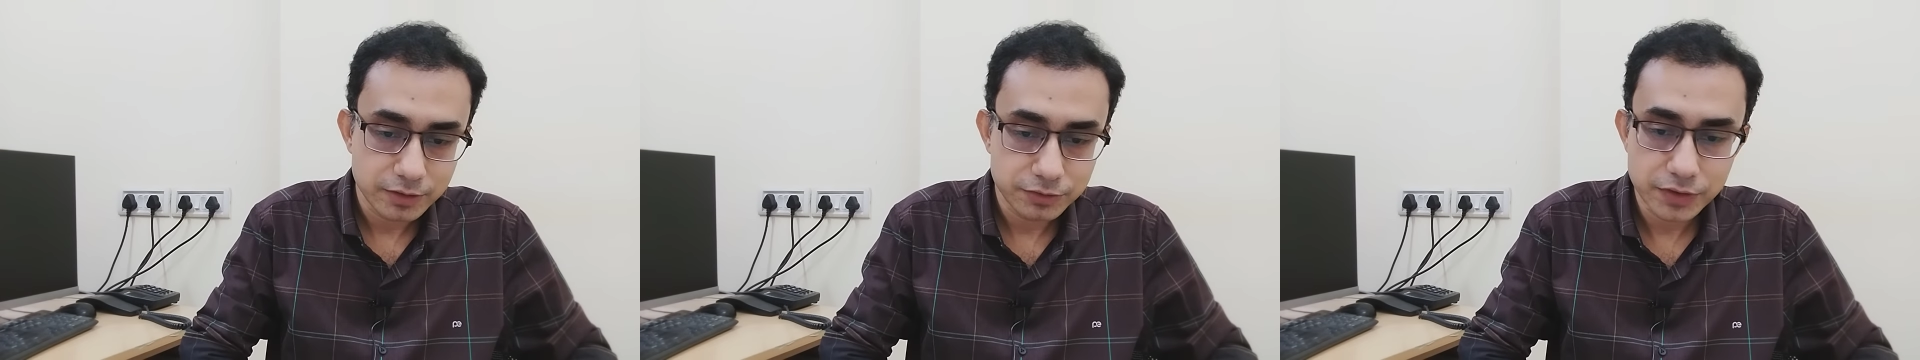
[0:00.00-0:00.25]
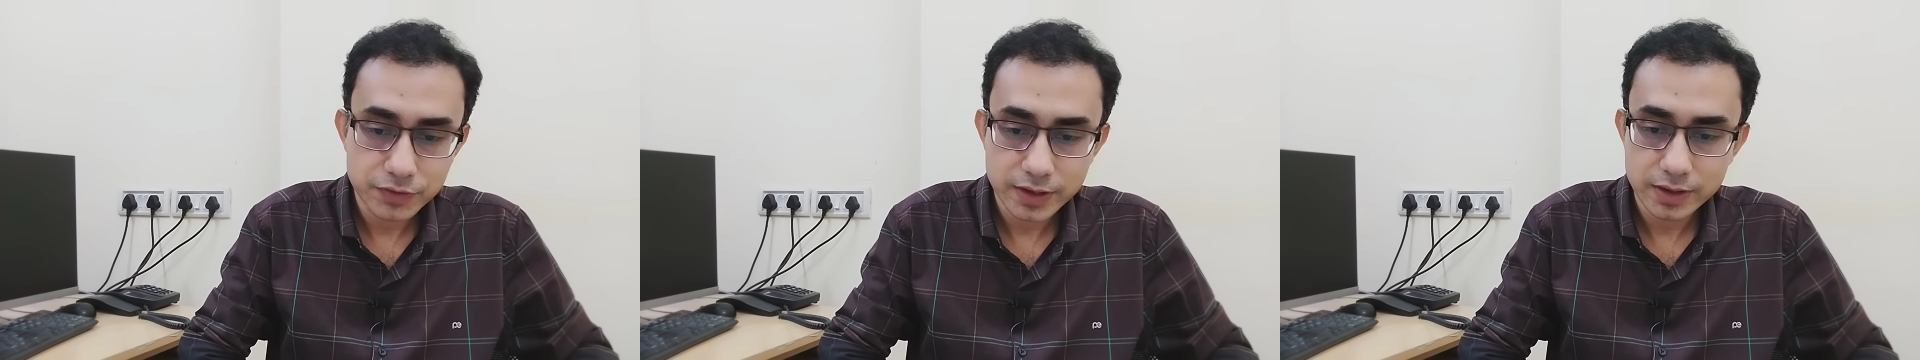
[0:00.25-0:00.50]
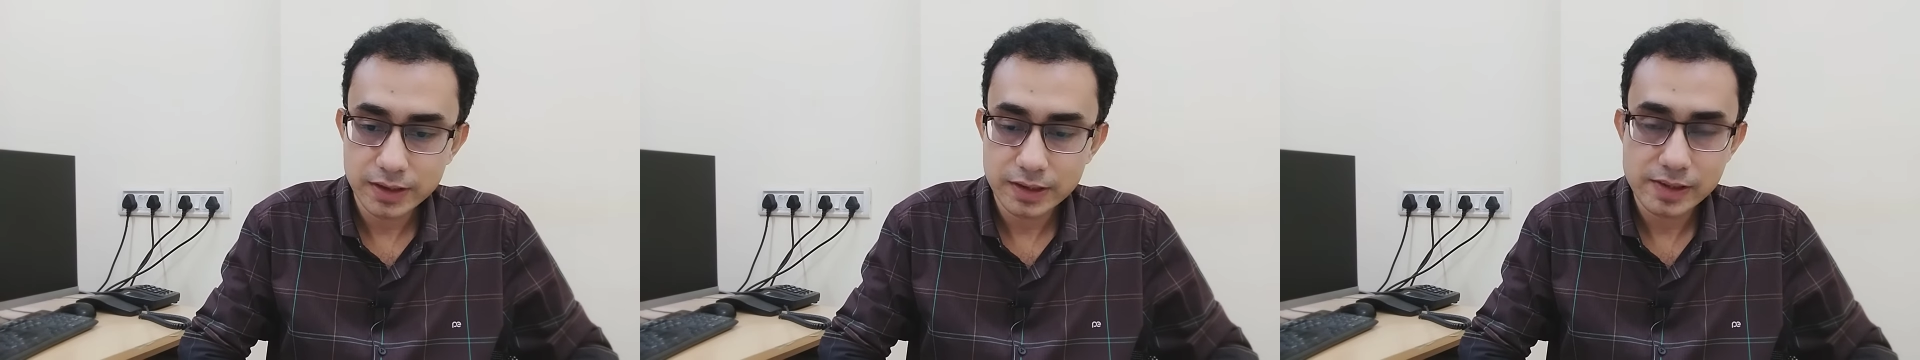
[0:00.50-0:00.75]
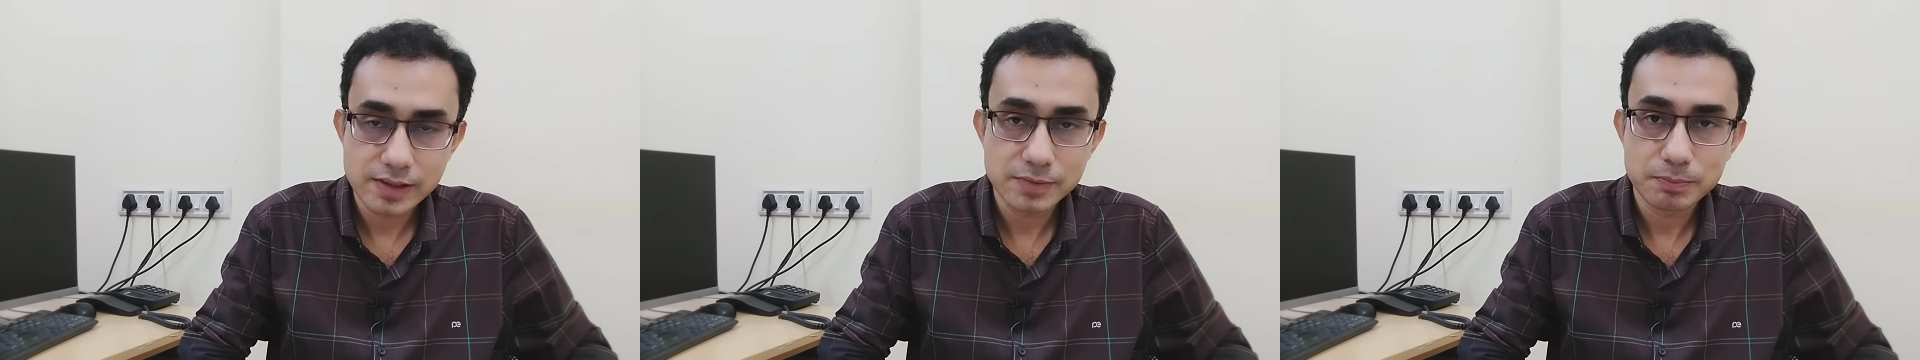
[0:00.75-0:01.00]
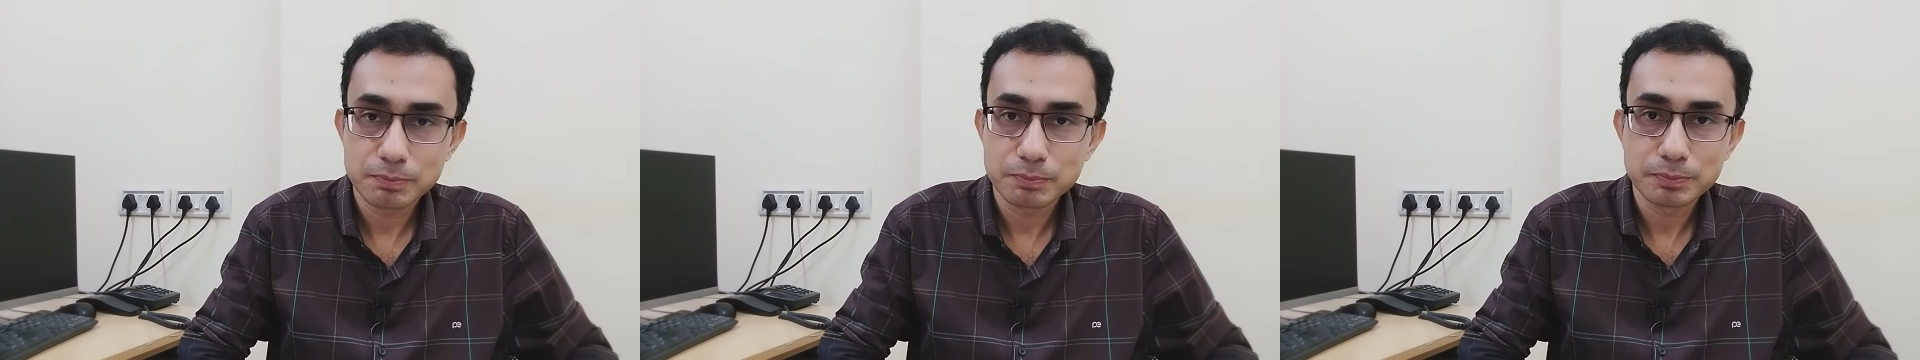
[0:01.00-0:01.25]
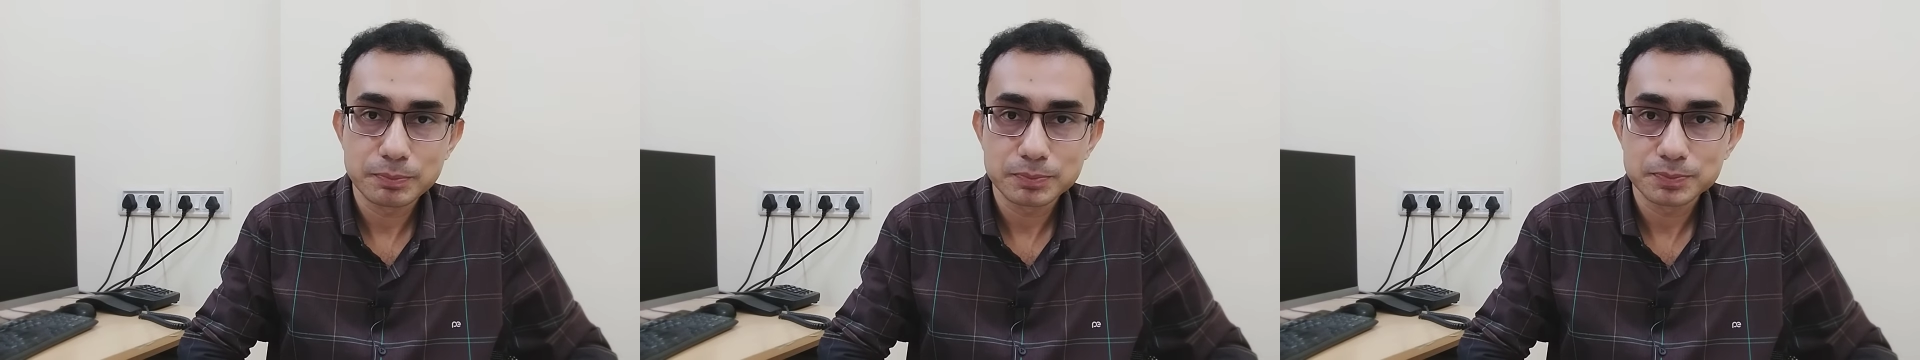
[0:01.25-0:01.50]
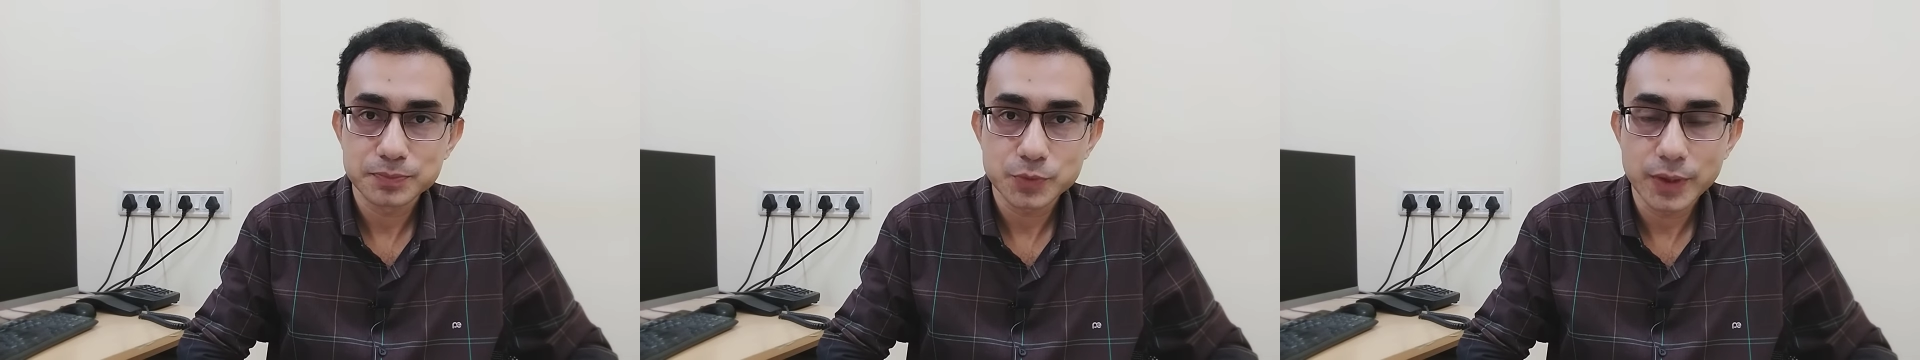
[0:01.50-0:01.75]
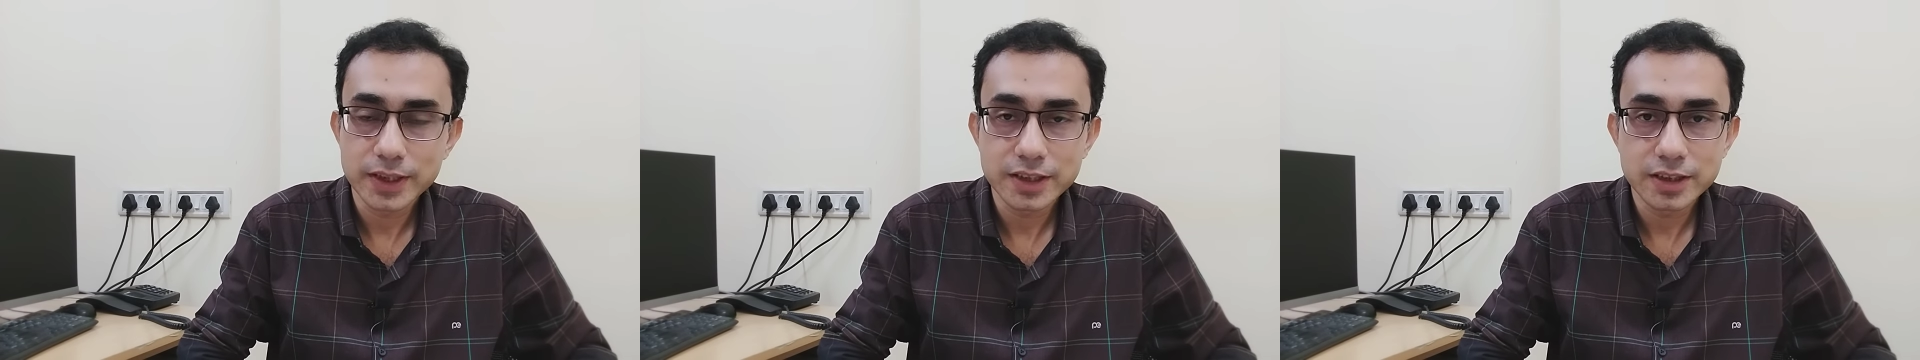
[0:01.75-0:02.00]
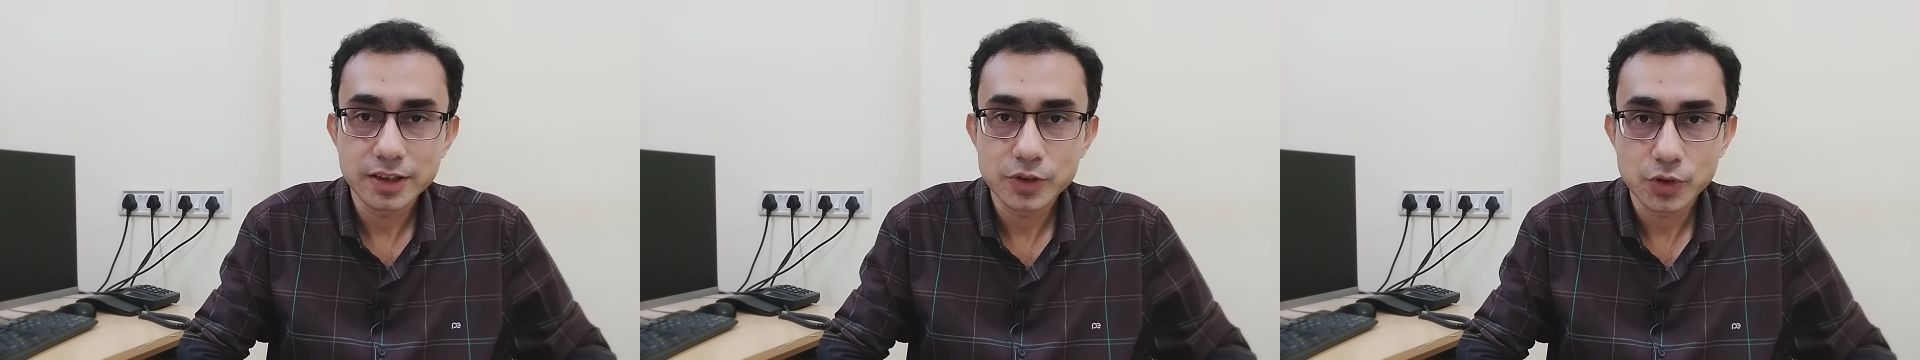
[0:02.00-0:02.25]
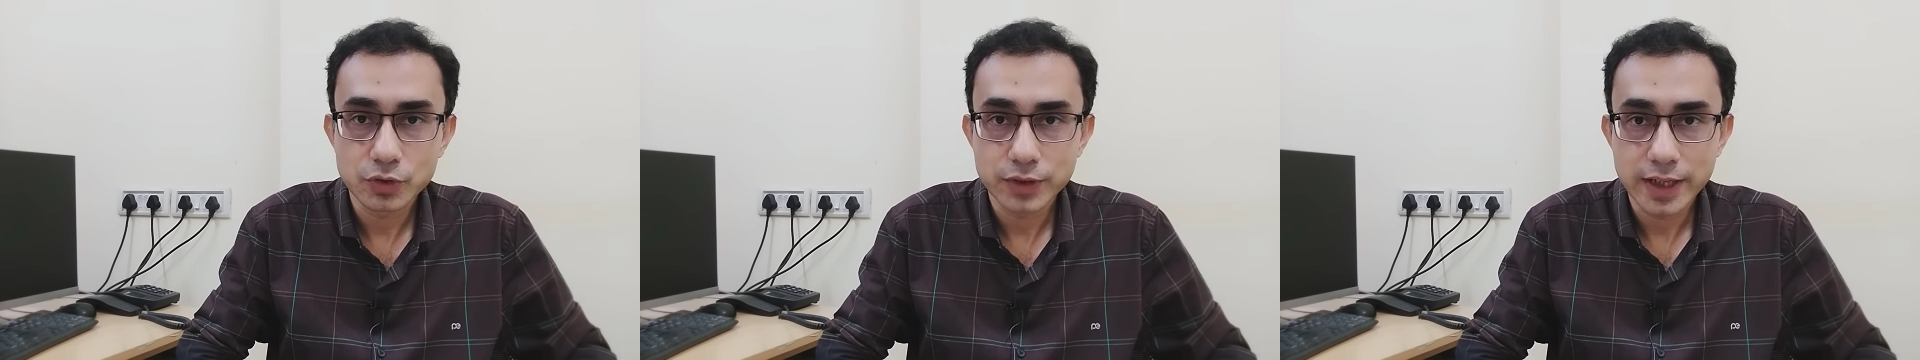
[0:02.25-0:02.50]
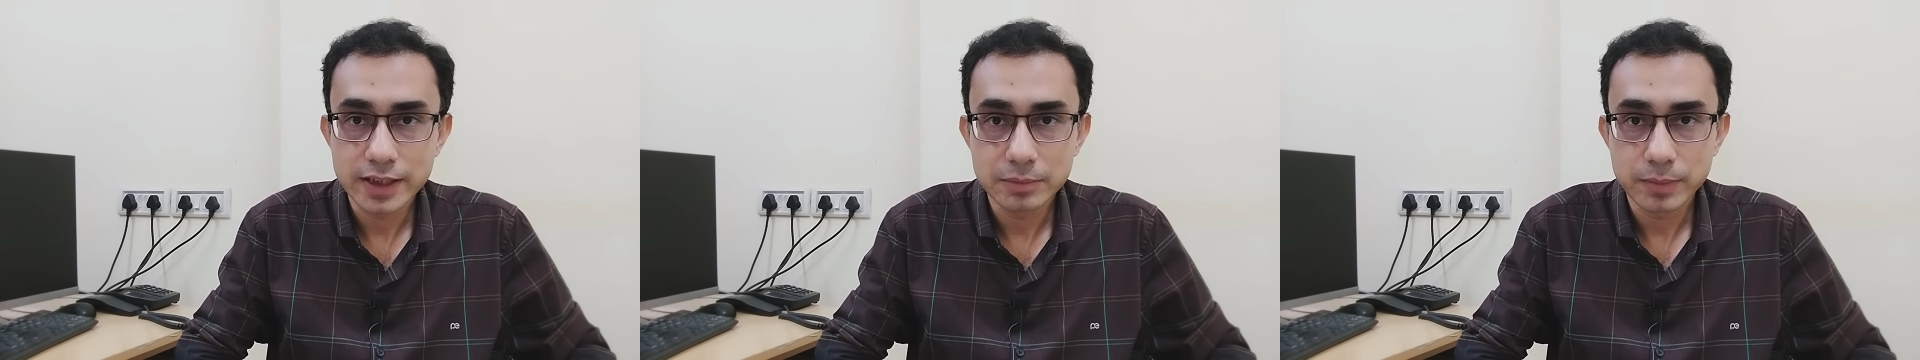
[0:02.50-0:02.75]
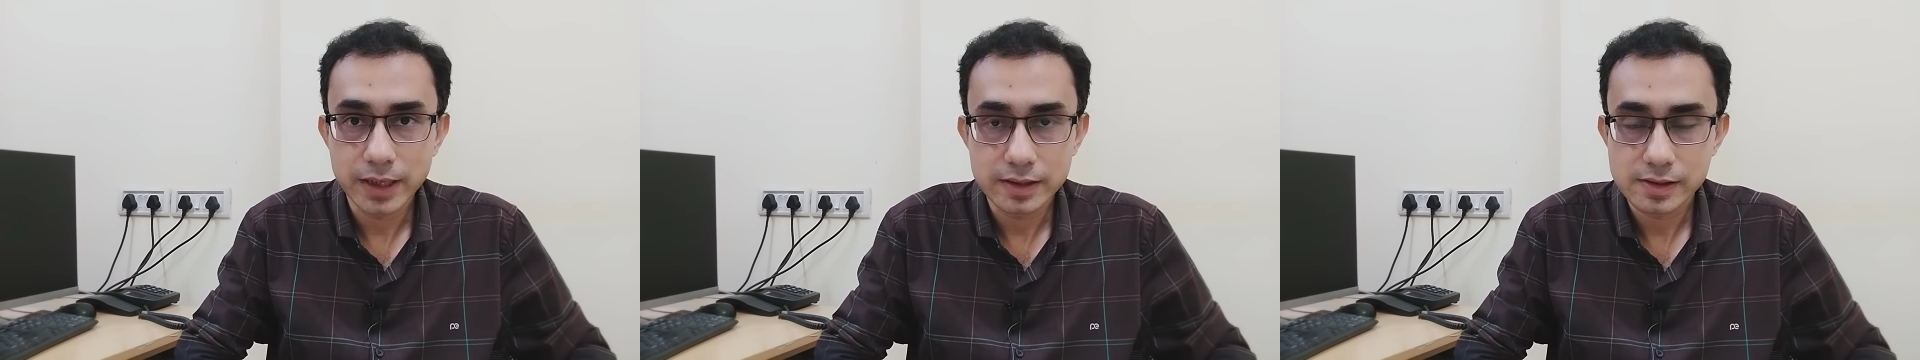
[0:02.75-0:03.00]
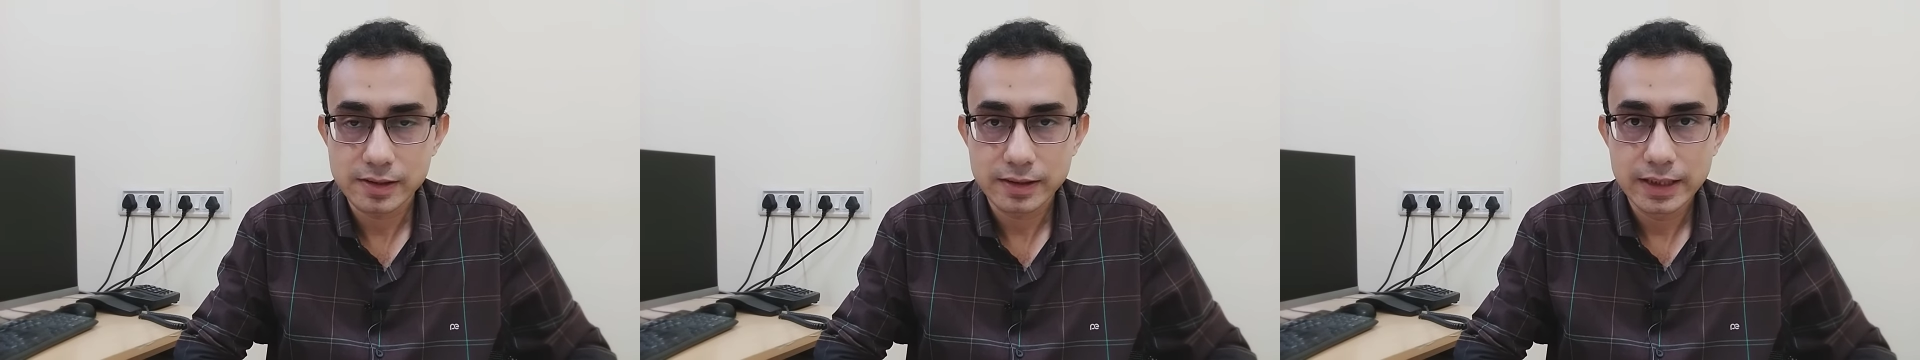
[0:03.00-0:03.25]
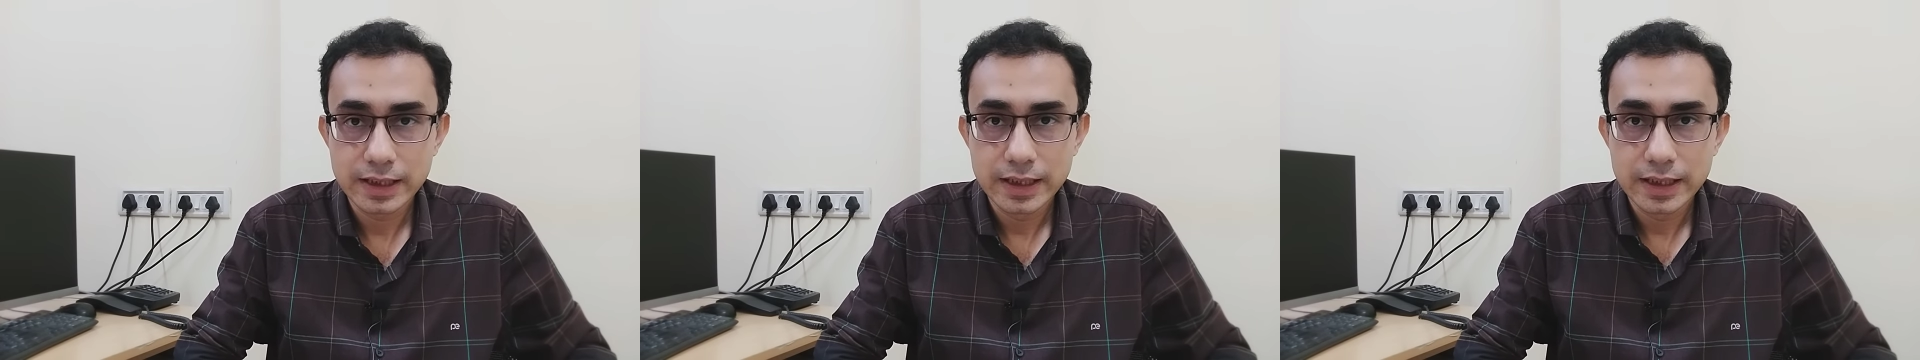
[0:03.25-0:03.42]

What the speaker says: 15 years, 20 years of riding bikes.